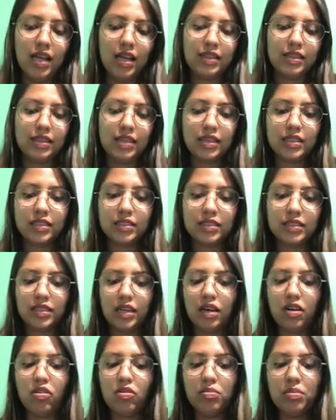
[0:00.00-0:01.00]
Next,
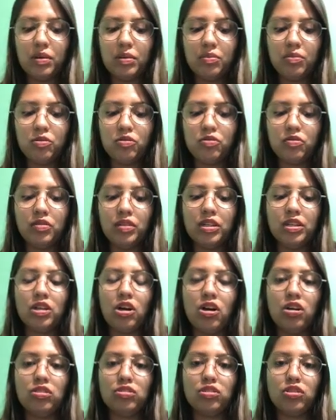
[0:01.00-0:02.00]
I'll be moving
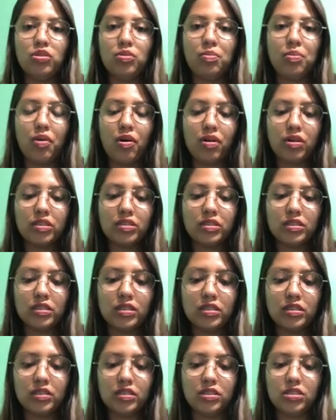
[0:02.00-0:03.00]
on to
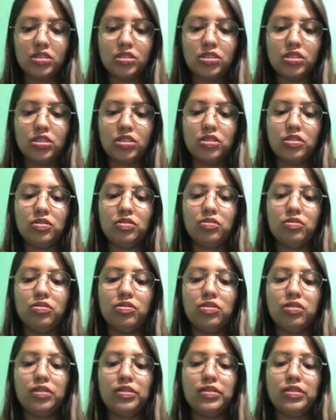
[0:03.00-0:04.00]
Parsons' general
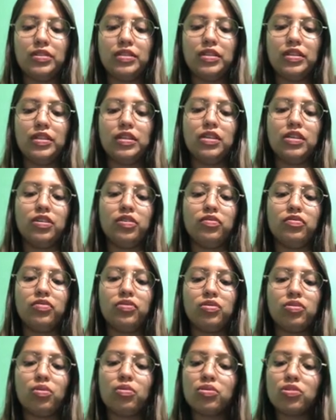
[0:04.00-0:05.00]
theory of
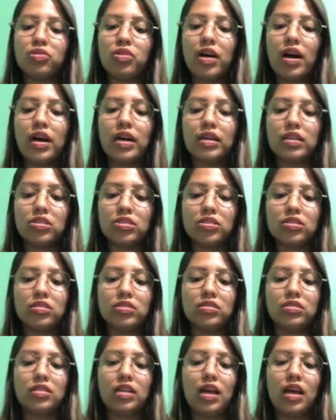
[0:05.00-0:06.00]
social
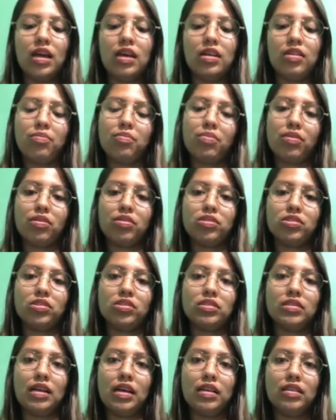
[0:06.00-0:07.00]
action and
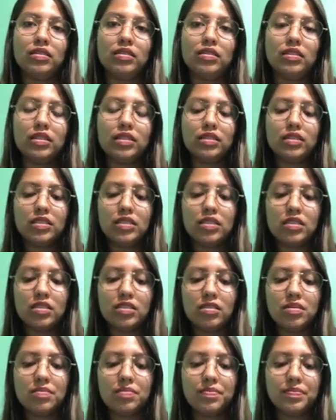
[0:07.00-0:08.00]
personality
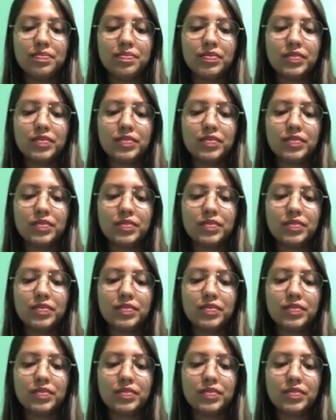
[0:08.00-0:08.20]
system.